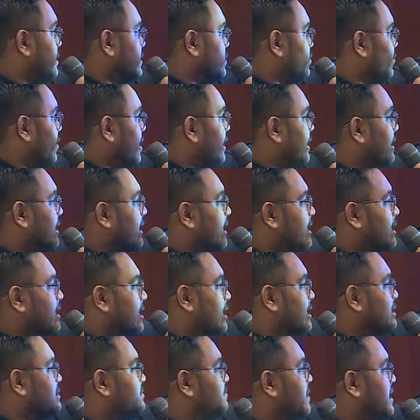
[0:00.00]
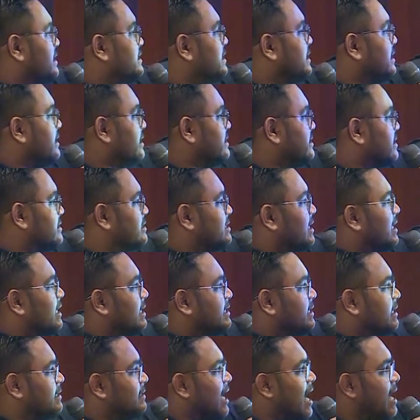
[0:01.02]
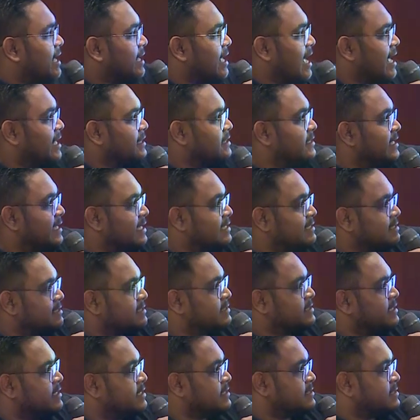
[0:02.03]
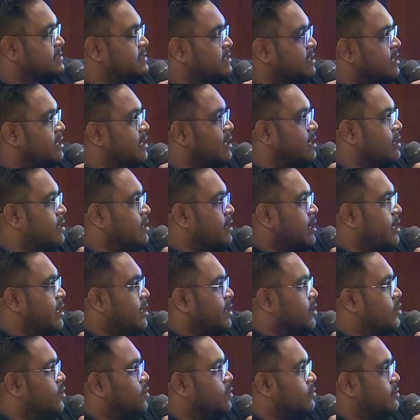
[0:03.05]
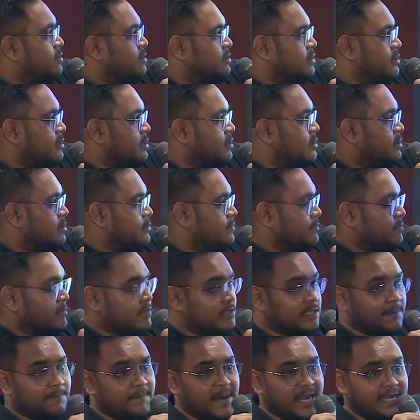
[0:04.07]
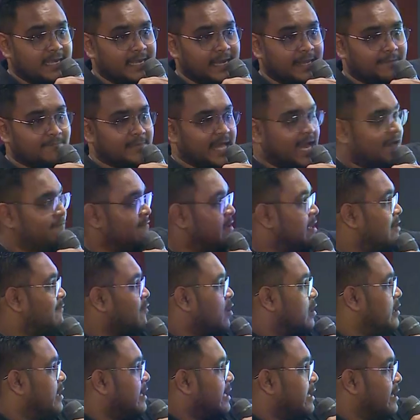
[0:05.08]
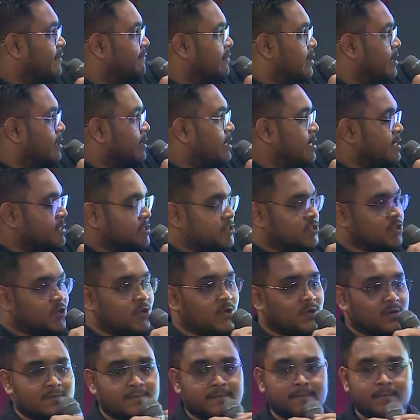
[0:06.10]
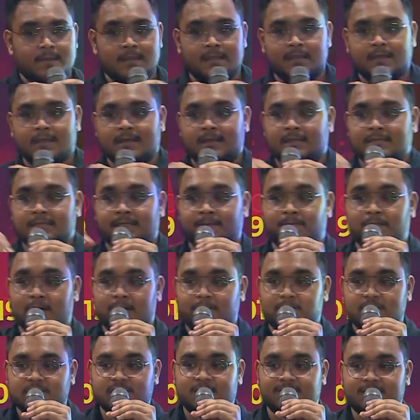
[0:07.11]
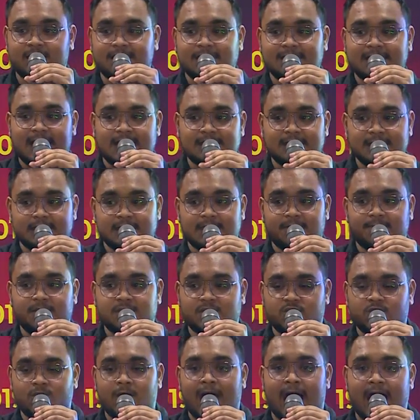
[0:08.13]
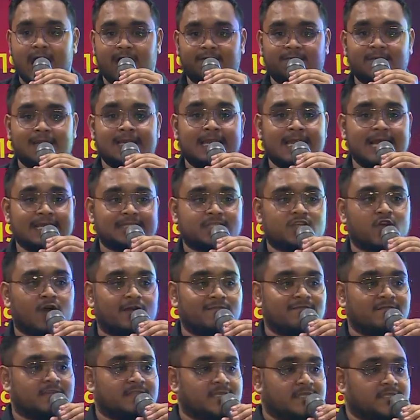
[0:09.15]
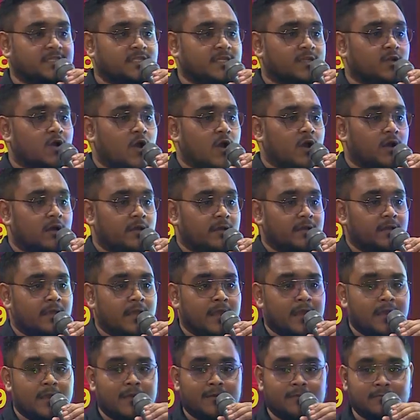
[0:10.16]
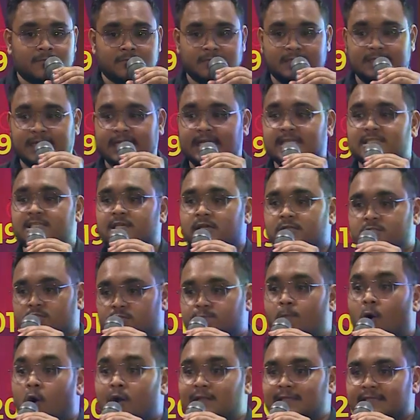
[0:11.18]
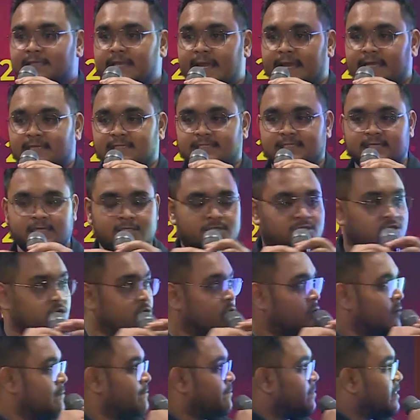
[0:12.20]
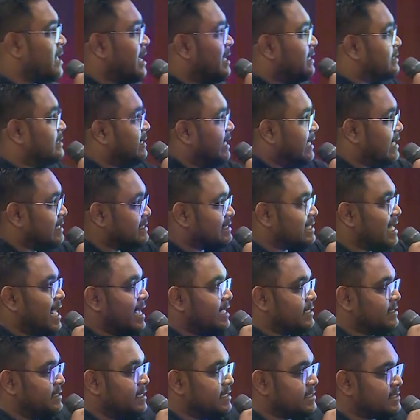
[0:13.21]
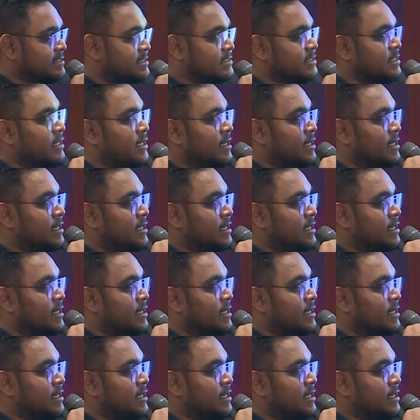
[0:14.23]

So what he did is basically just selected that, and there's this, the pet name that we have already given. So the purpose of the design system is to have less conversation on these small things. So things like this,